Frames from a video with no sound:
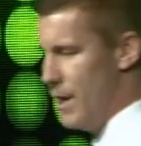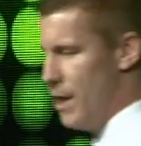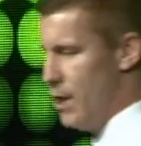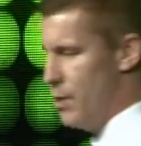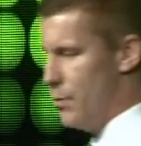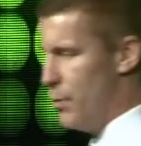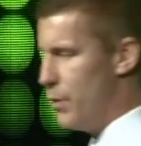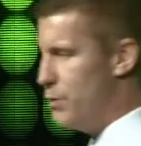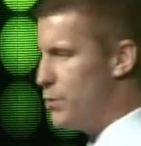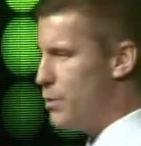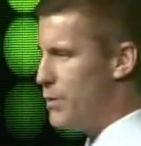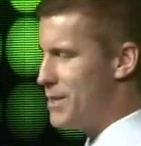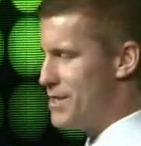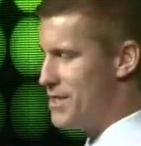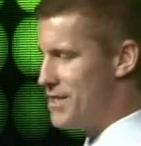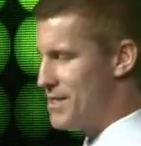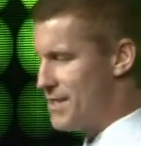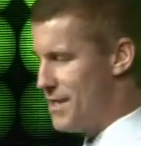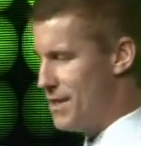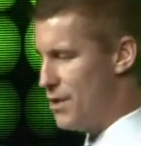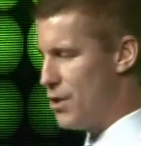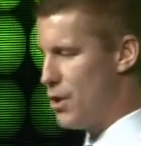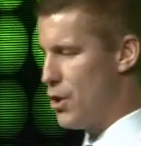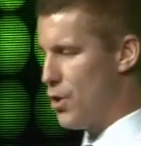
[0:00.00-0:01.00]
which was
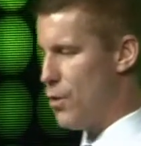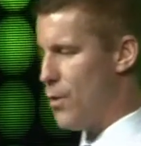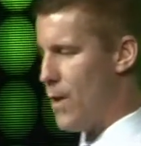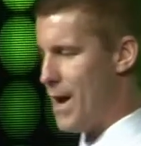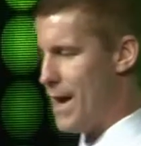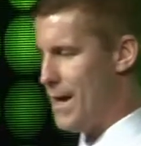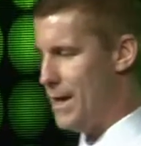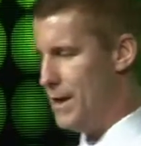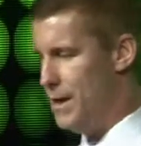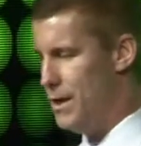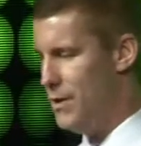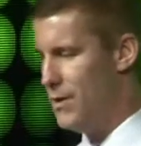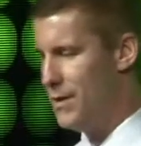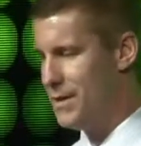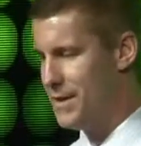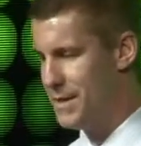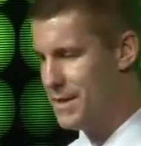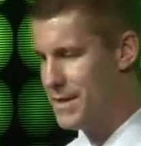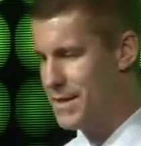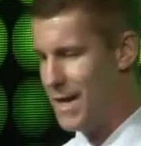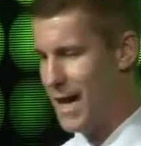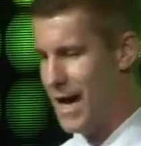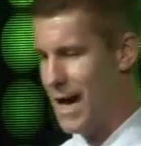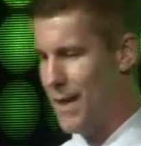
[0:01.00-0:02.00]
still quite new at the
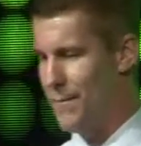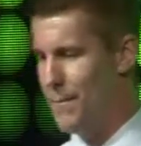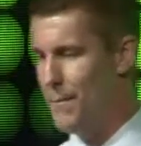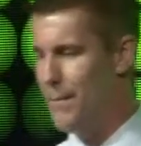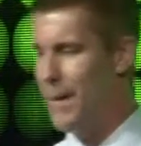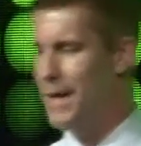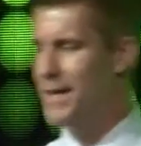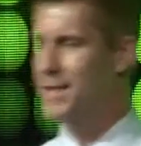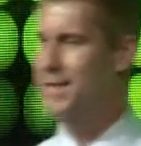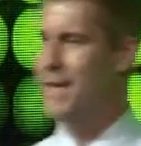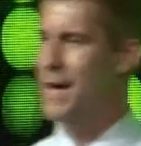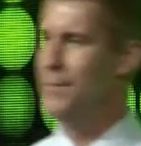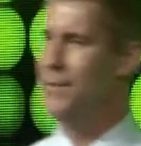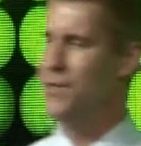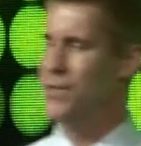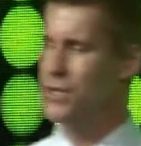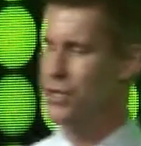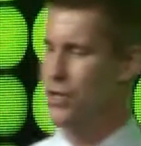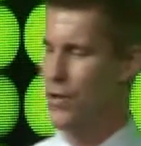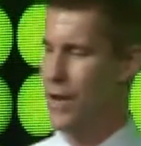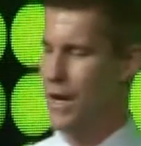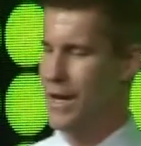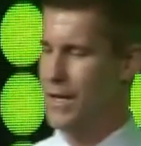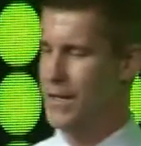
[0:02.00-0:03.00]
time by
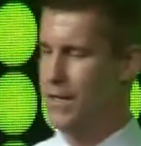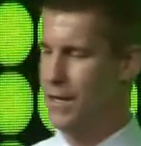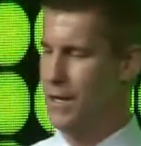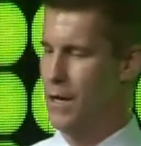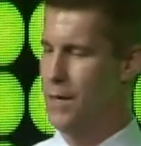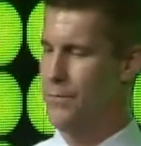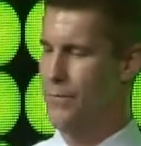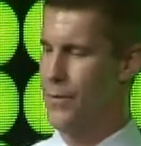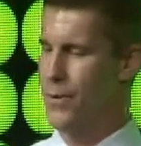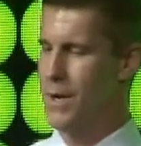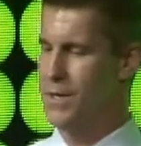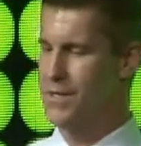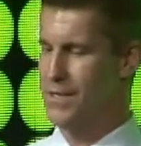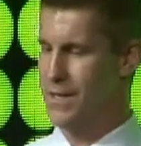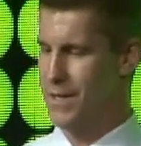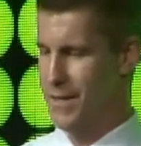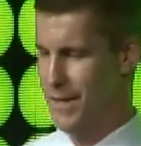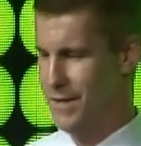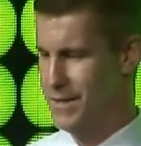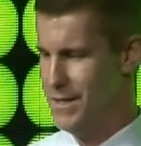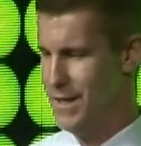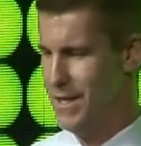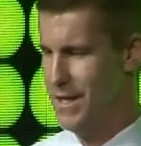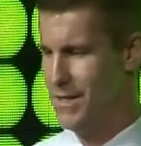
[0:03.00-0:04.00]
demonstrating the
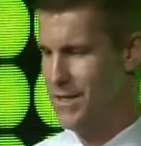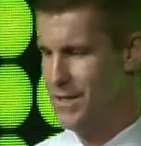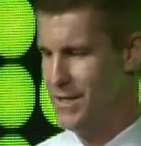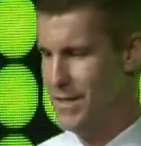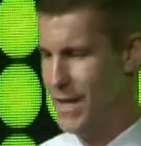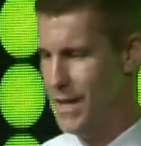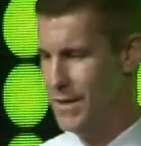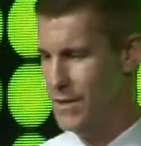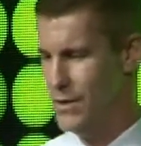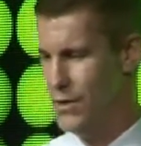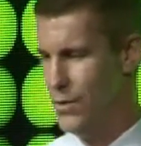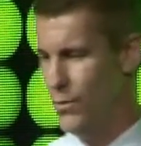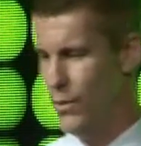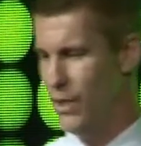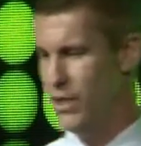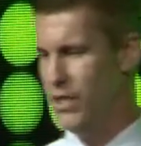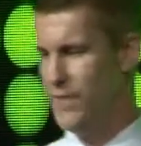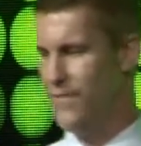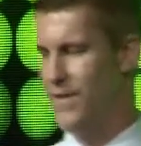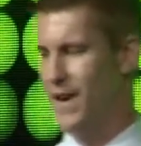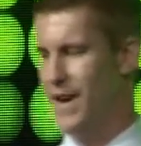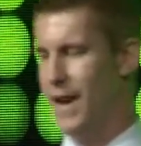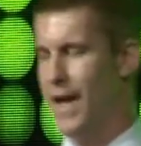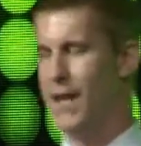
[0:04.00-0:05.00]
unprecedented extent to which
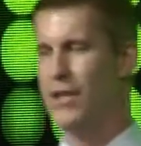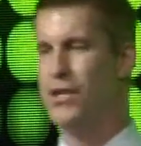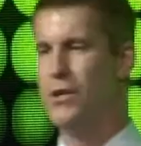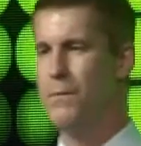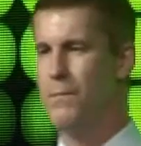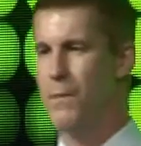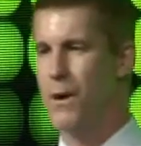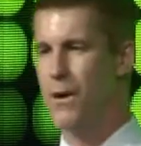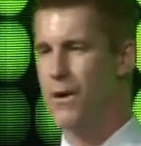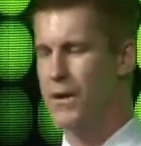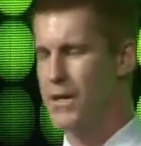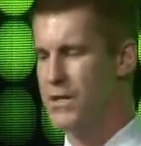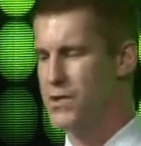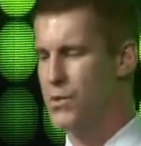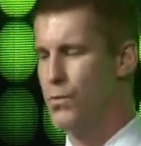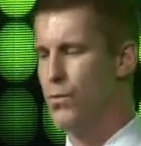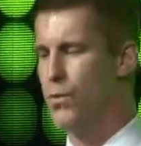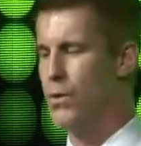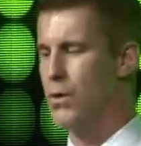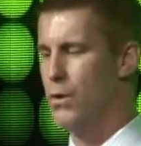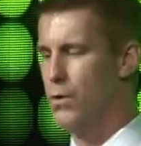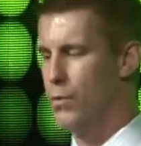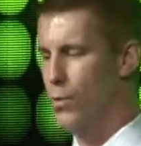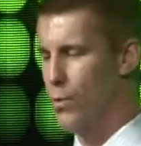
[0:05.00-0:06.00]
financial markets
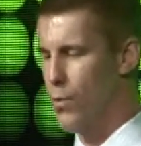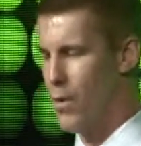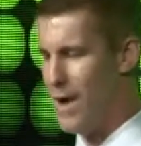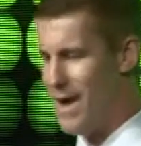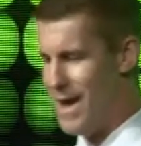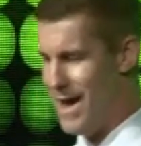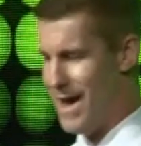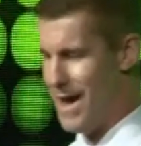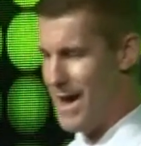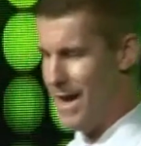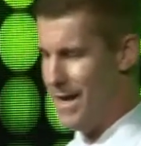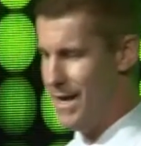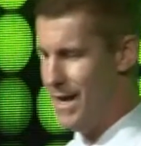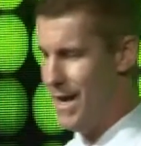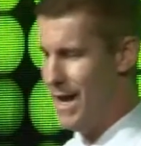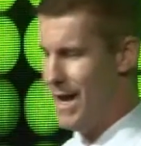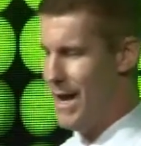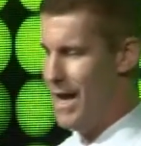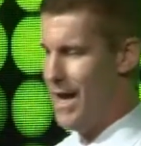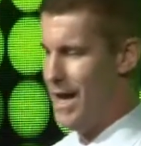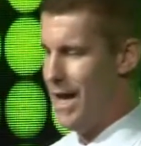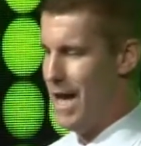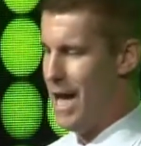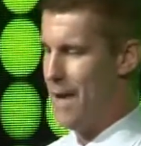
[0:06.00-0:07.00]
worldwide
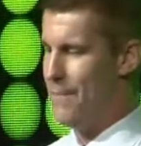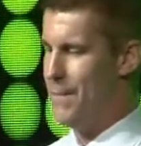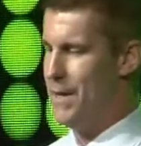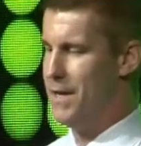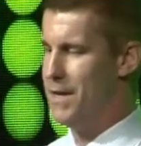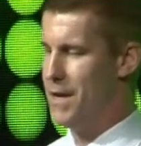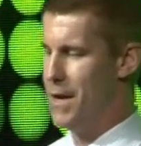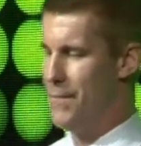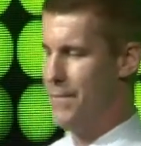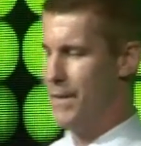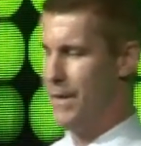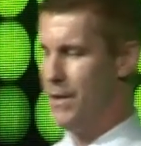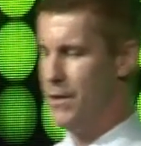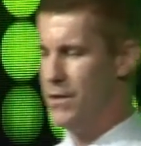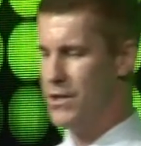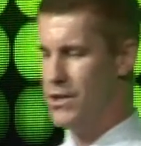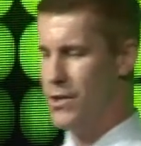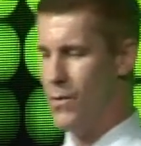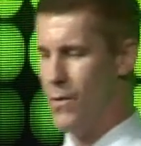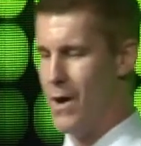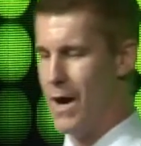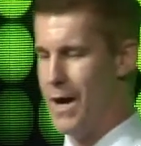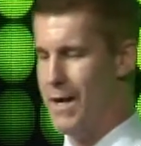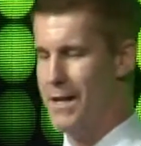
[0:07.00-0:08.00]
had become
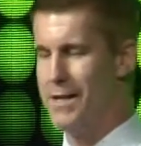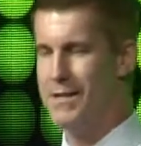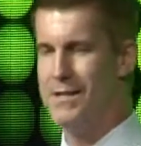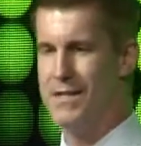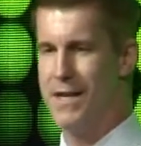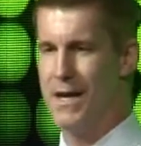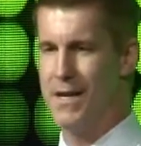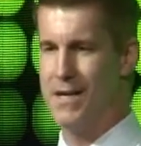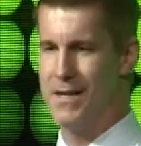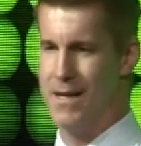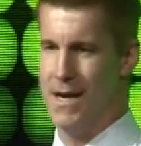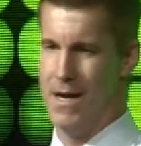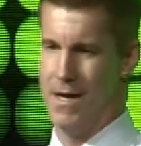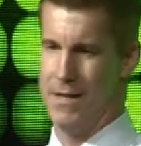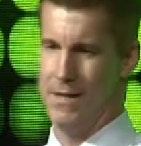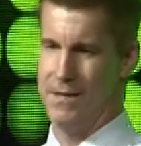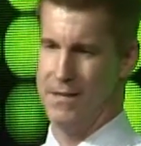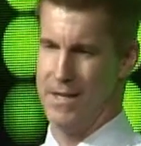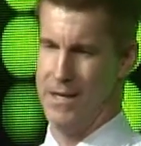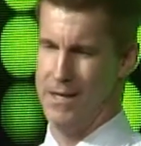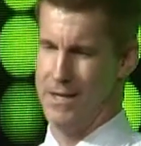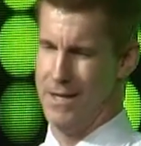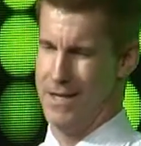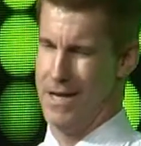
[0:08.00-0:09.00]
intertwined and
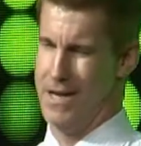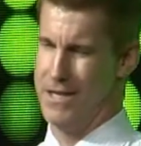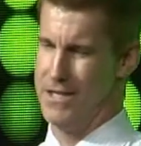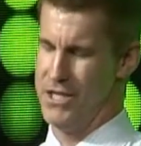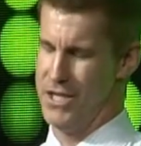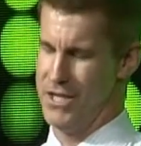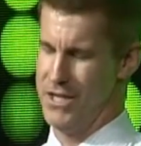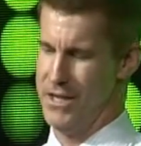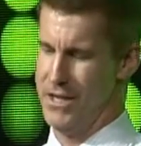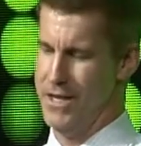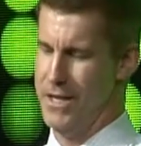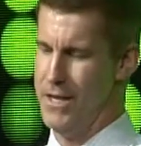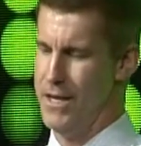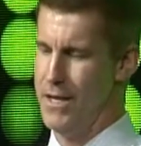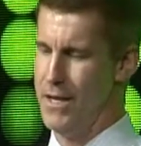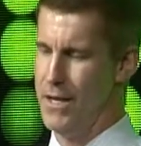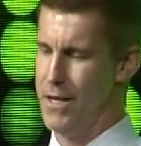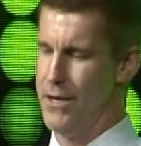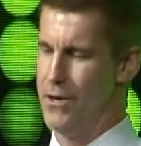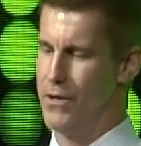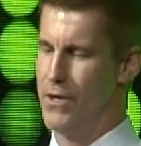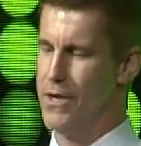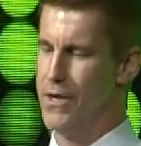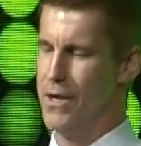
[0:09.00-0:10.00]
technologically
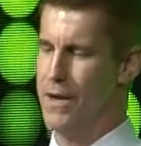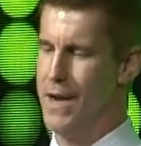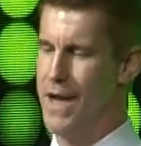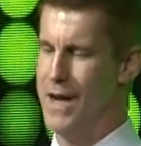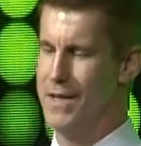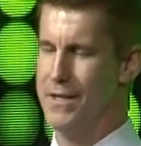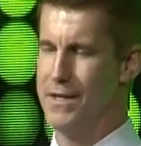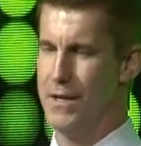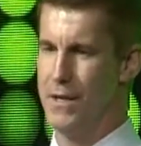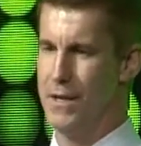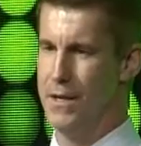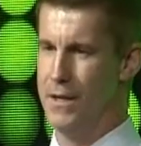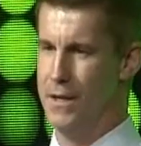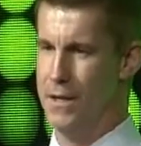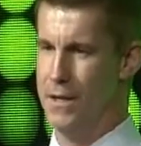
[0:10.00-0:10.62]
interconnected.